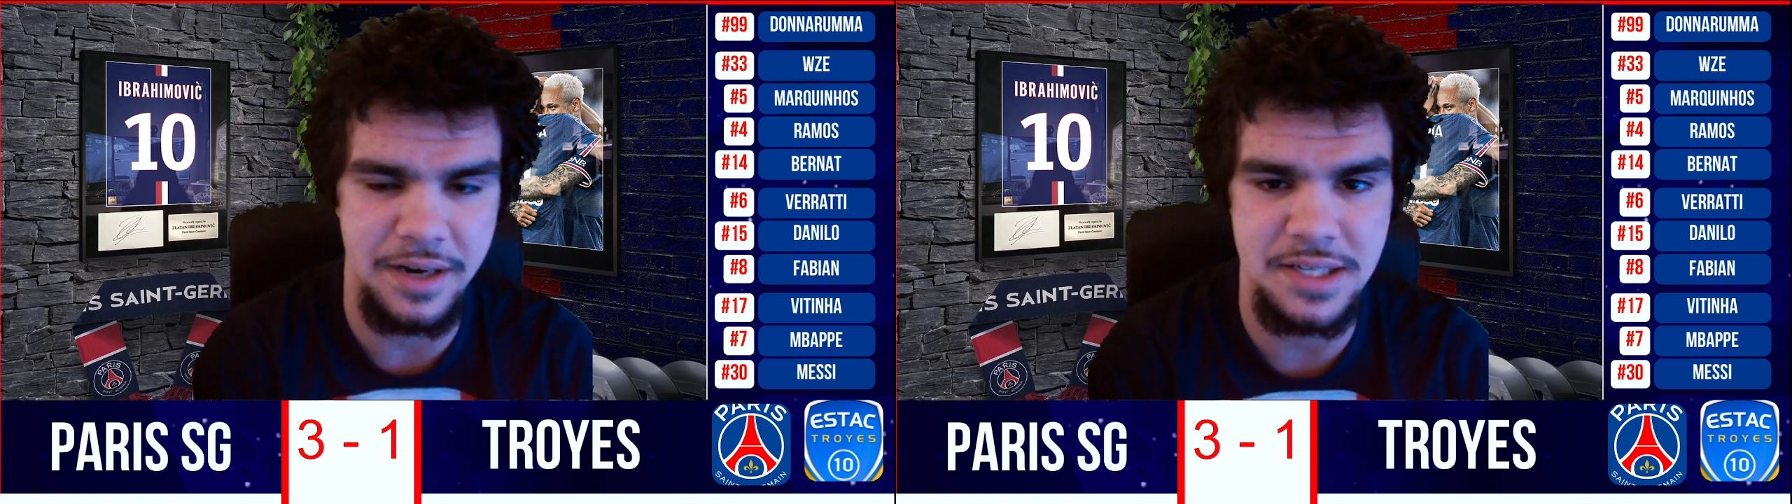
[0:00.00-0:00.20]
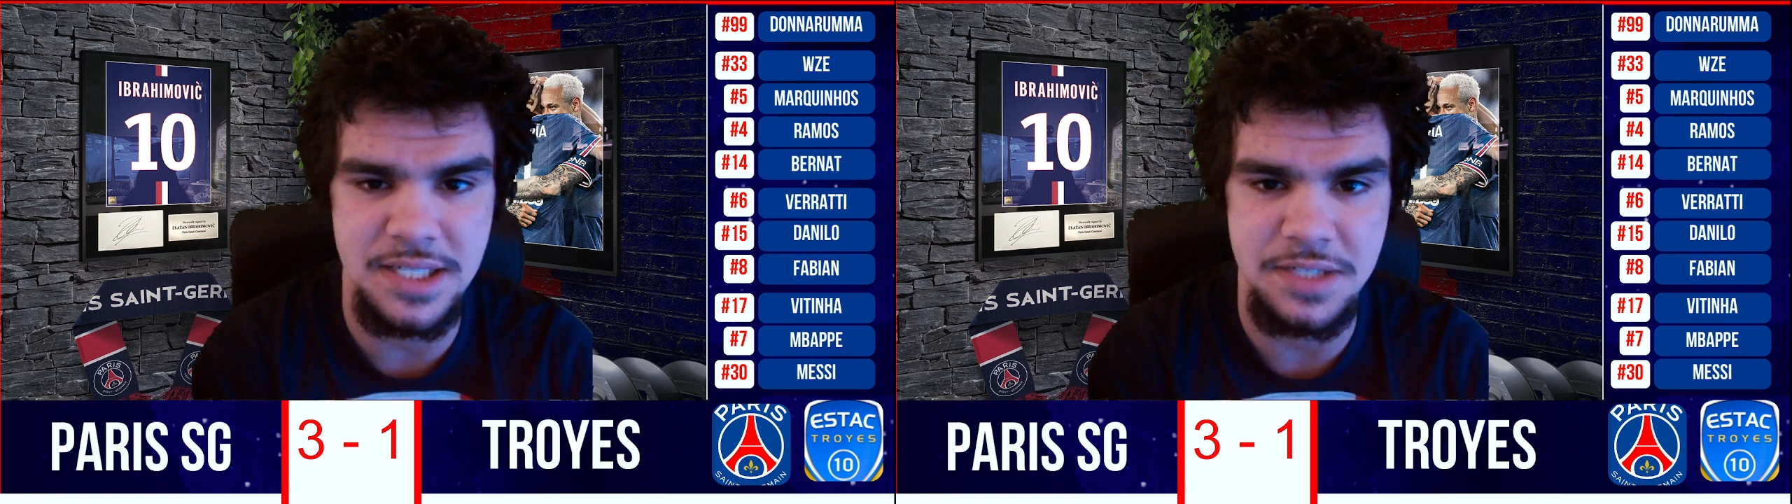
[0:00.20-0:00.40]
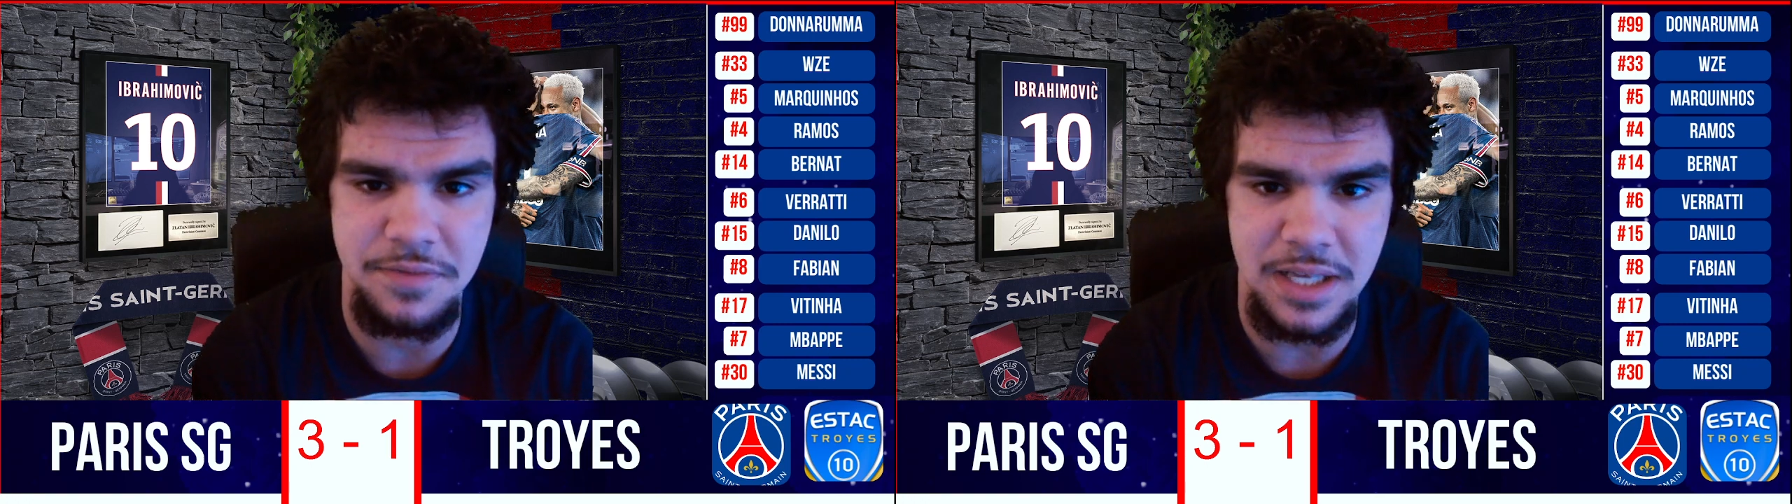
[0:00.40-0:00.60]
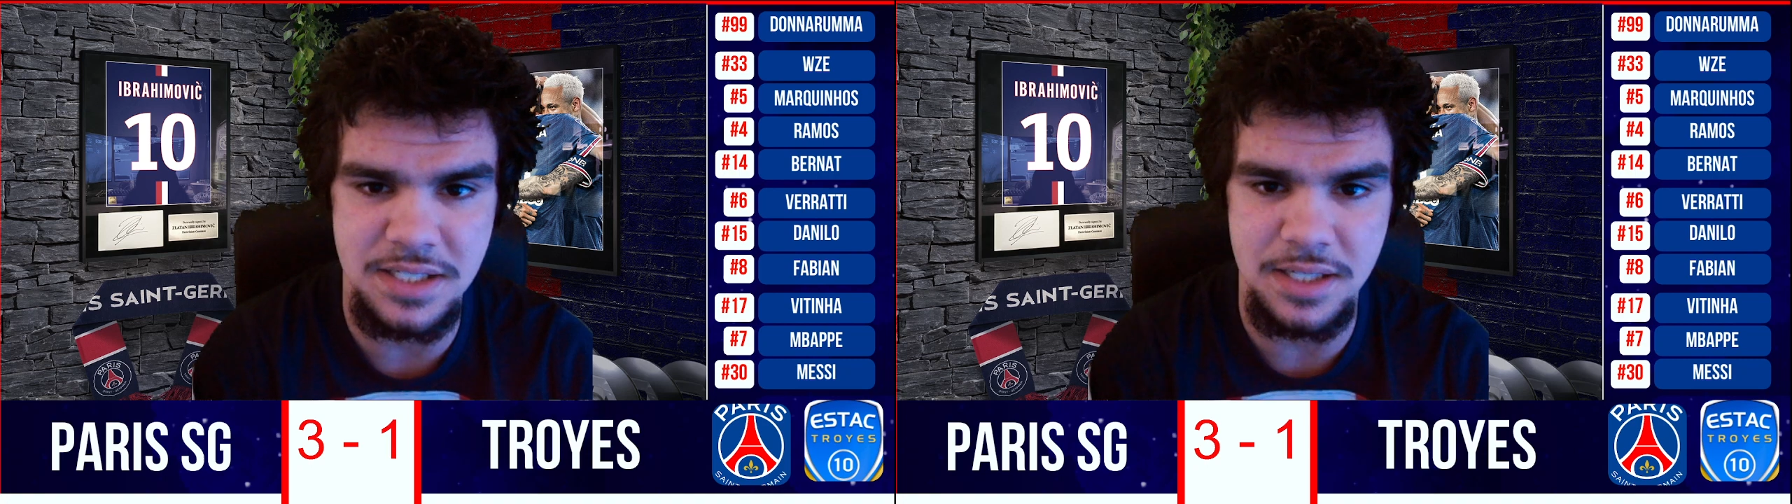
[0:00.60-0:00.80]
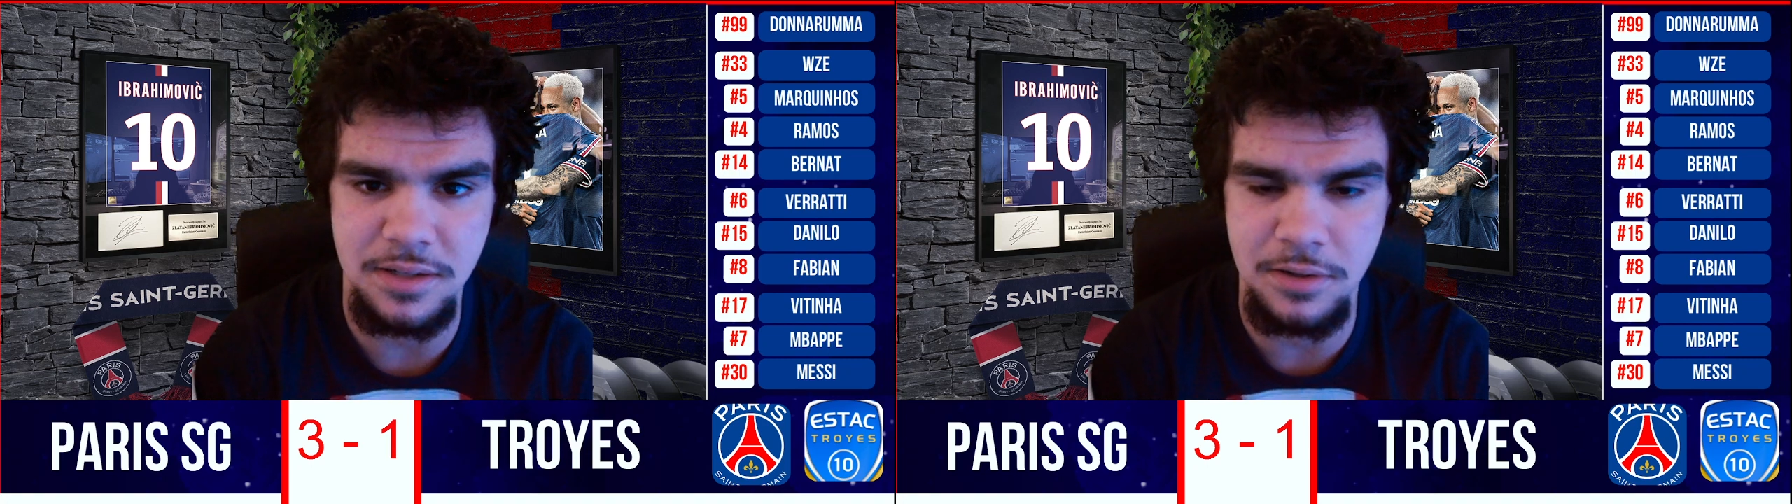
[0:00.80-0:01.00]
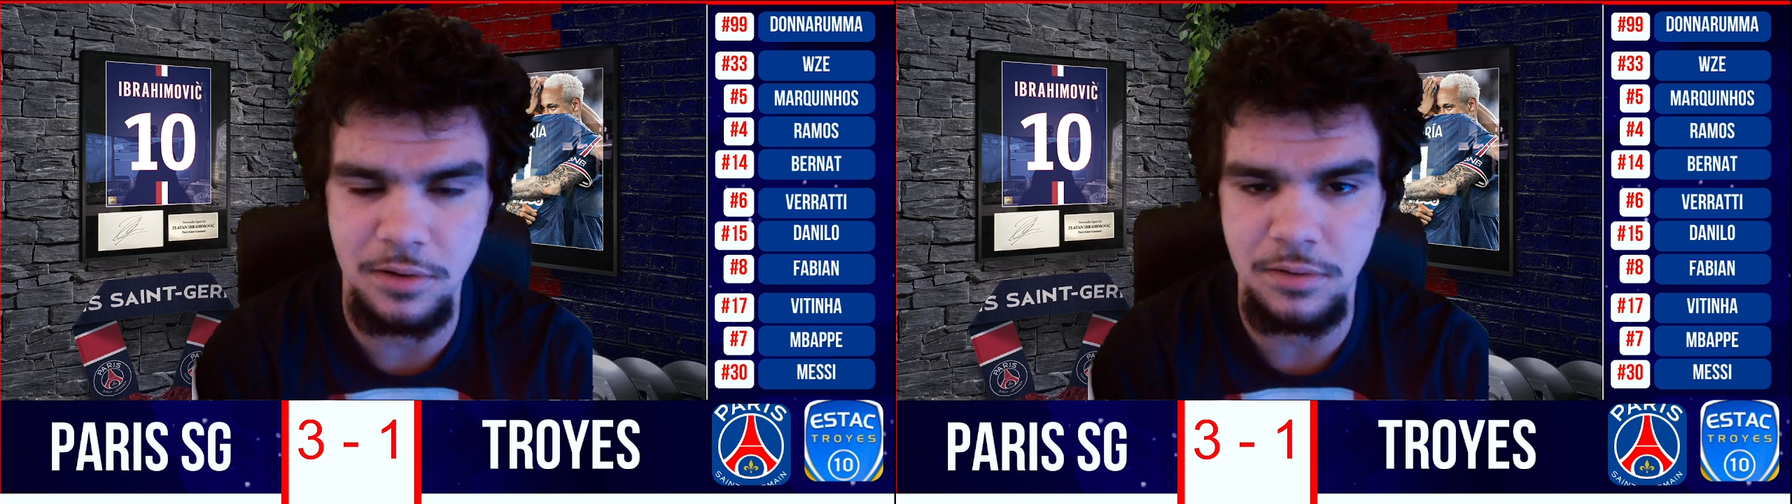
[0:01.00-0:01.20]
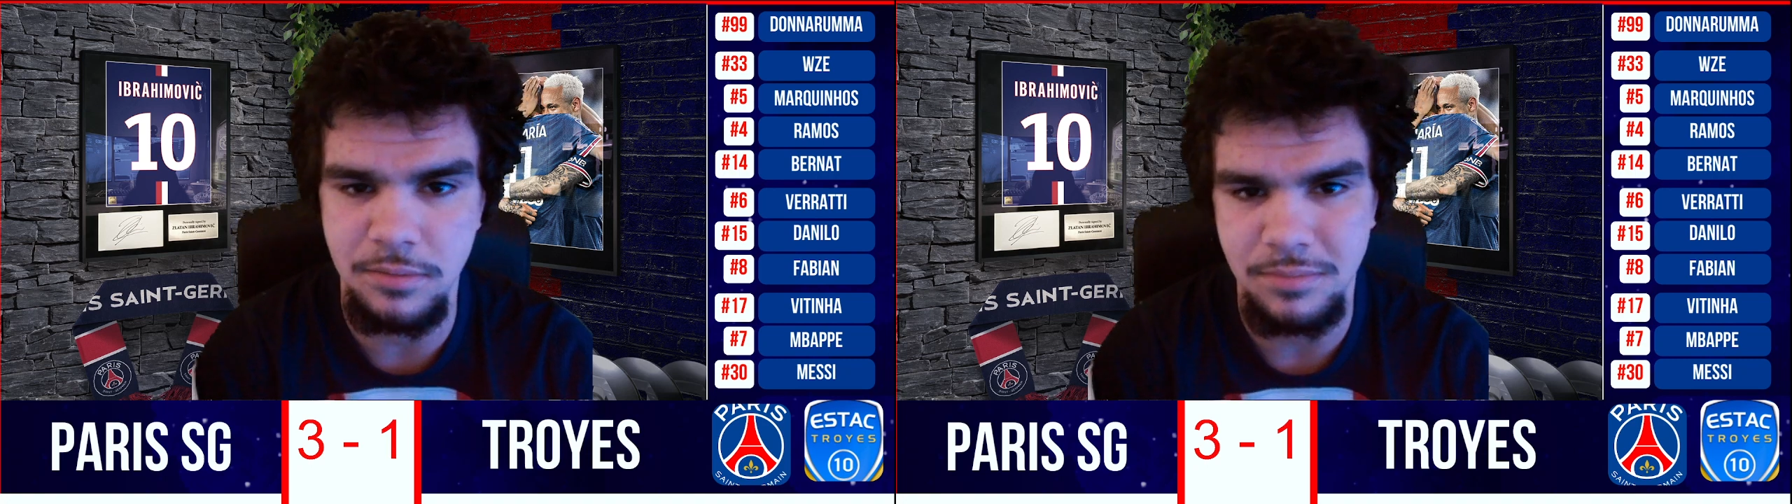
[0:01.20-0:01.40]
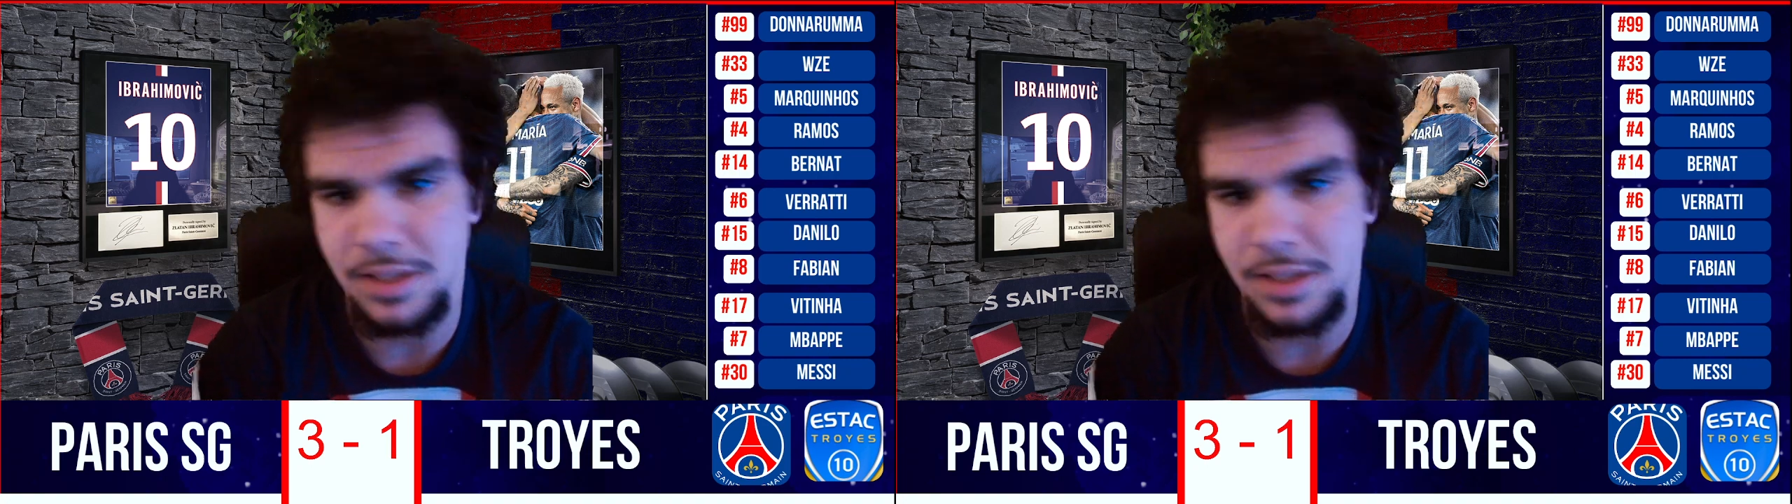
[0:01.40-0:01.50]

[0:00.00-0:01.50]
an assist for that second goal.